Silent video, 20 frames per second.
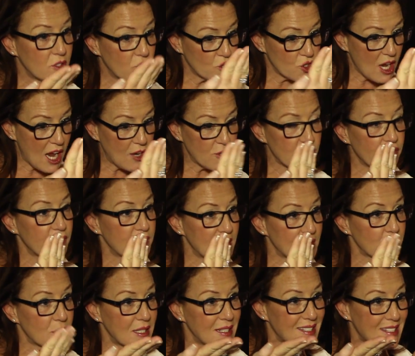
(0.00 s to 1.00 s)
change of
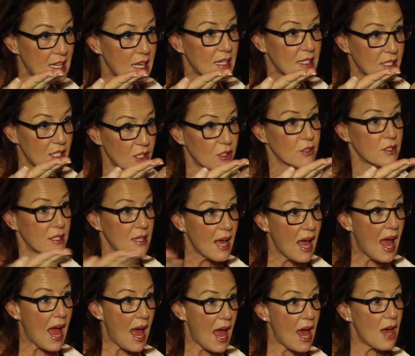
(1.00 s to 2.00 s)
distance, tilt,
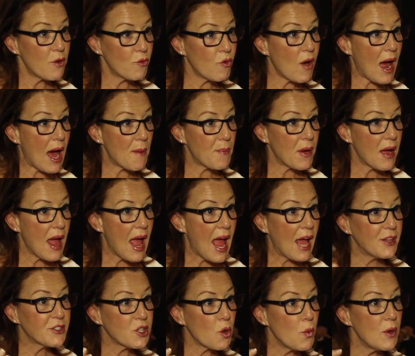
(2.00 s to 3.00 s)
and wrap.
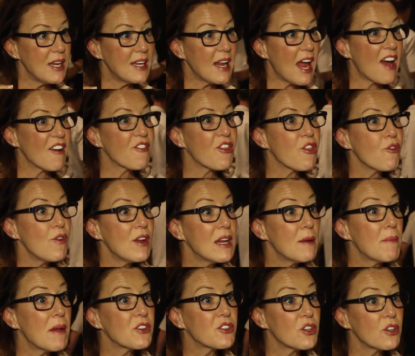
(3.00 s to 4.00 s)
And so we need to have
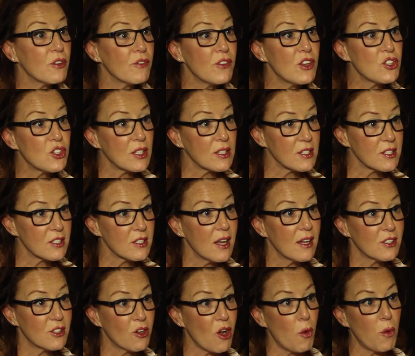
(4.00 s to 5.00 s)
three-dimensional visions
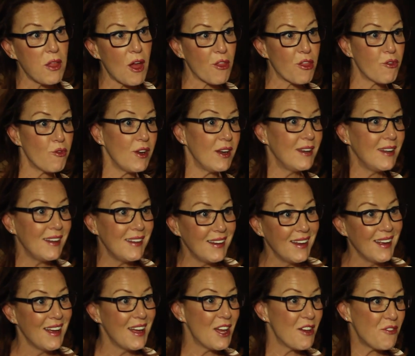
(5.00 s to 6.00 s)
to go with our 3D,
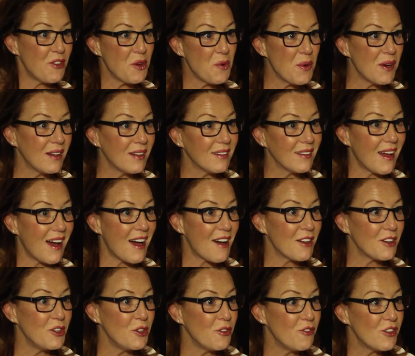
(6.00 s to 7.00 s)
if you will,
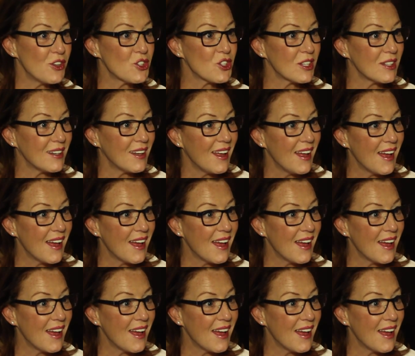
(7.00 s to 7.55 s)
new vision,